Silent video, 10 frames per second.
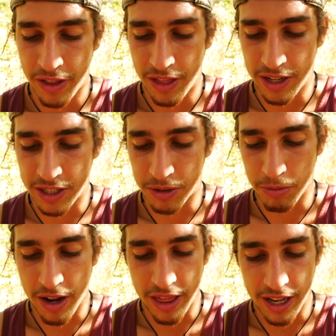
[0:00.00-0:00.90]
this is
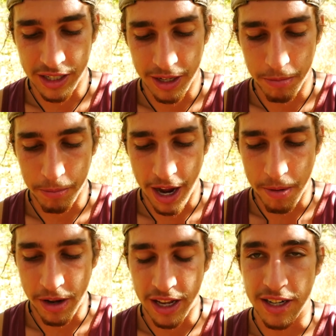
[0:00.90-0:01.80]
one that slipped by
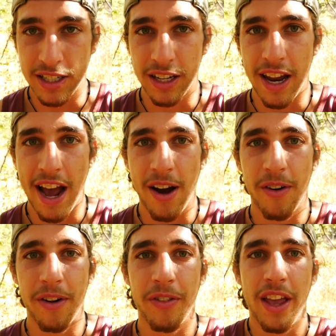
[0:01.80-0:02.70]
me until
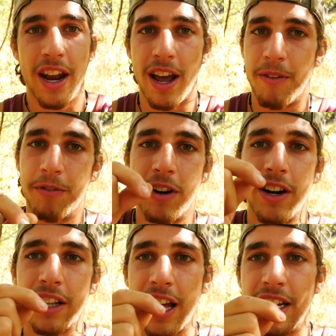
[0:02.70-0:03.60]
now, and I'm very
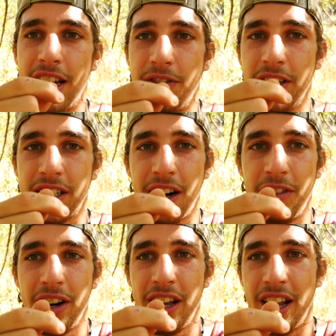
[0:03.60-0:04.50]
glad to have
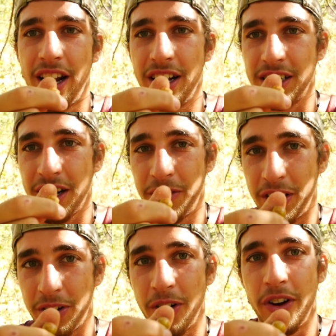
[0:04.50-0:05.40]
discovered it and discovered it
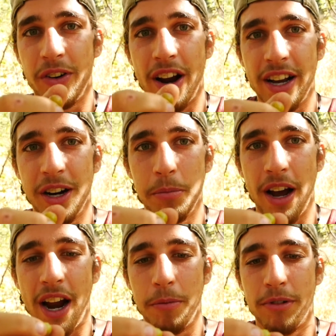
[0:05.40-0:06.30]
growing right
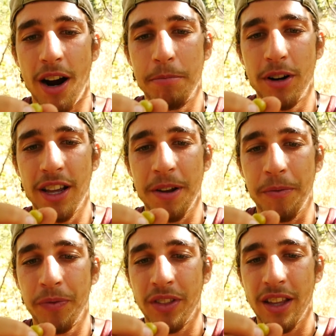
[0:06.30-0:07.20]
nearby our property.
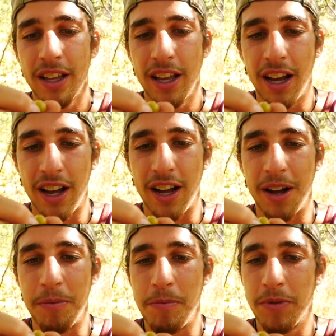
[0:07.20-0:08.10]

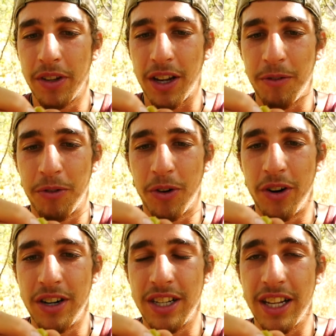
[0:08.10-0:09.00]
Looking
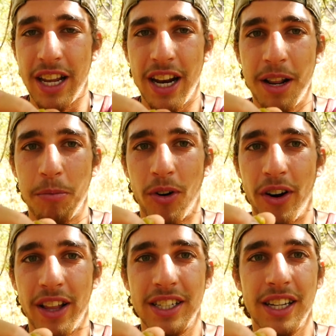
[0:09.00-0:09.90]
forward to eating more
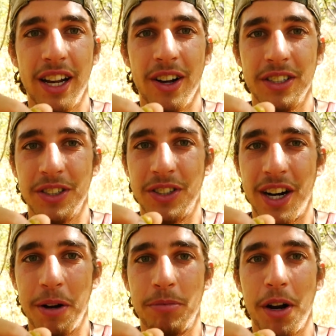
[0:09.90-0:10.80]
of this and also
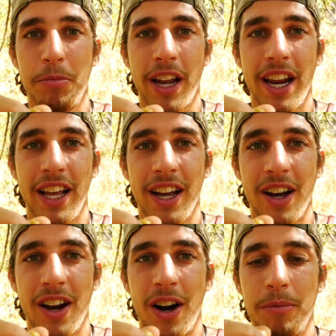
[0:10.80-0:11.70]
trying to propagate it
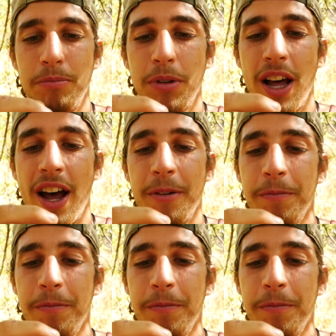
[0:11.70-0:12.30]
on our plot.